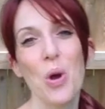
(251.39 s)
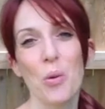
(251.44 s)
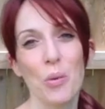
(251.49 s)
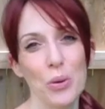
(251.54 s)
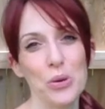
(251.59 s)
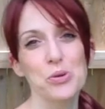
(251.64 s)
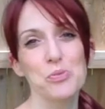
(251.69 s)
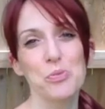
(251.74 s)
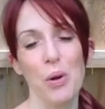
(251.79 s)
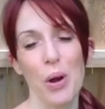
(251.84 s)

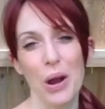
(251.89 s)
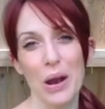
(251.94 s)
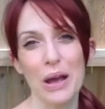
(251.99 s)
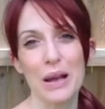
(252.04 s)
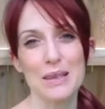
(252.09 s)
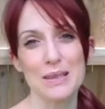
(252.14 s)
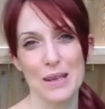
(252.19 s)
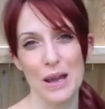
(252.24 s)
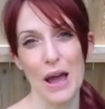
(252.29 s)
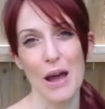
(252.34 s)
which
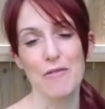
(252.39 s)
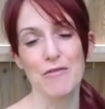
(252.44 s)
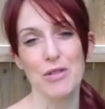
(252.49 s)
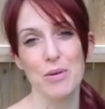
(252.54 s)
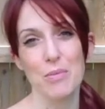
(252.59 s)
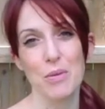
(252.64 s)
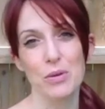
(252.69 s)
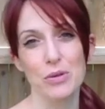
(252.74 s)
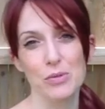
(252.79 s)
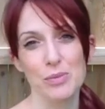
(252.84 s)
products have
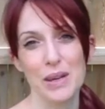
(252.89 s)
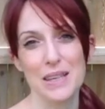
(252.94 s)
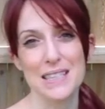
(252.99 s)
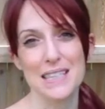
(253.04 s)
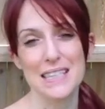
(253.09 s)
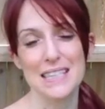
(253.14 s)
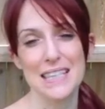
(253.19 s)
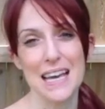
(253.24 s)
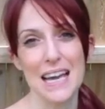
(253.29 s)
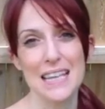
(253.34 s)
the most
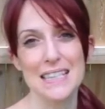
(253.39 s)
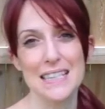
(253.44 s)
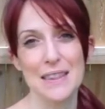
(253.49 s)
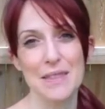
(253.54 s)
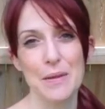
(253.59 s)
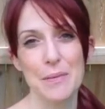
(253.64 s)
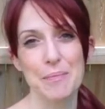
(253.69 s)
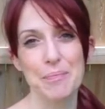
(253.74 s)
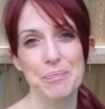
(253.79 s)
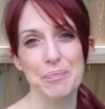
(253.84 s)
pesticides in them.